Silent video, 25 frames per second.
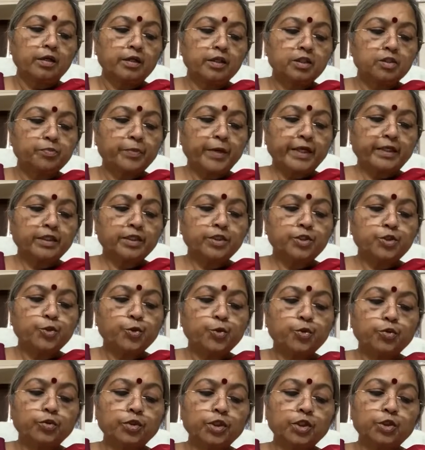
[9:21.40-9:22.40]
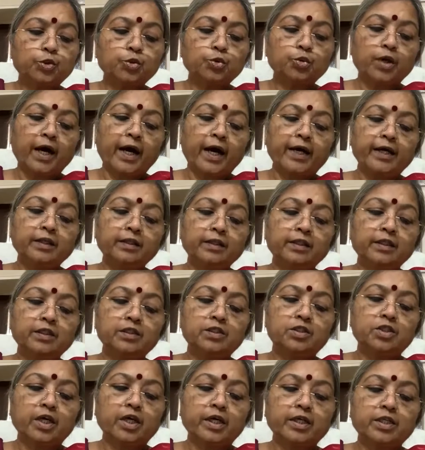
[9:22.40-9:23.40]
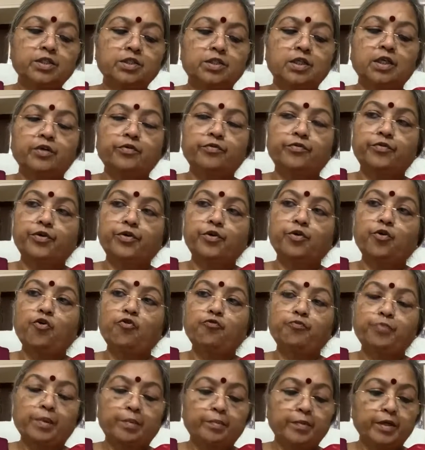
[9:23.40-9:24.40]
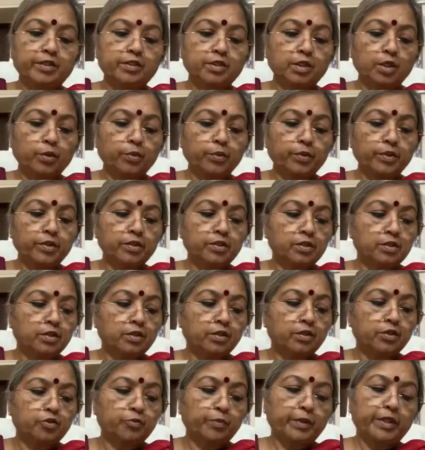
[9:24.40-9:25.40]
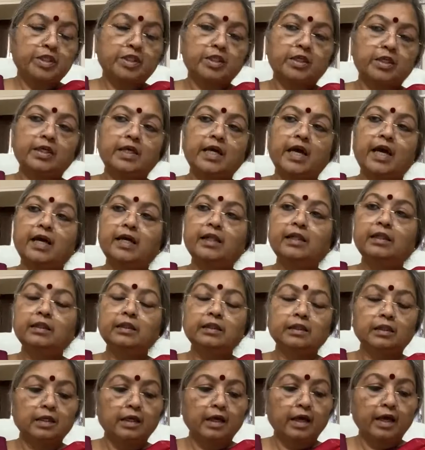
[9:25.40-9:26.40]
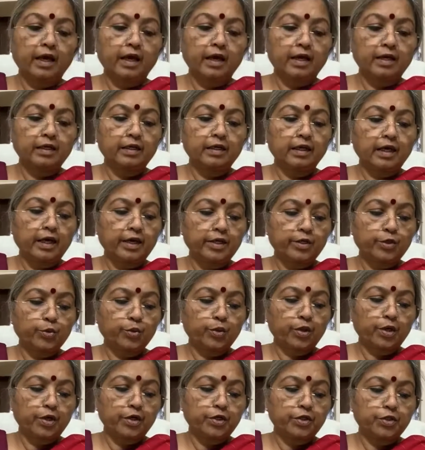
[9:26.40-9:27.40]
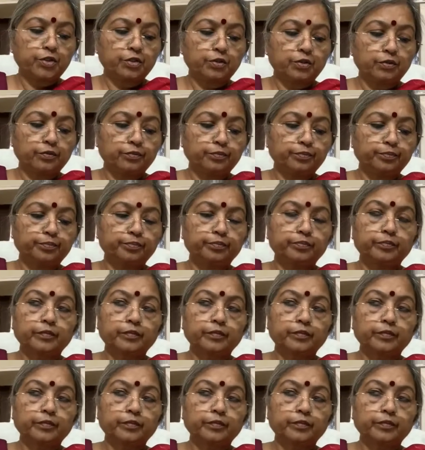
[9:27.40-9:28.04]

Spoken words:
It is better suited to guide the just delivery of public service, especially health and education.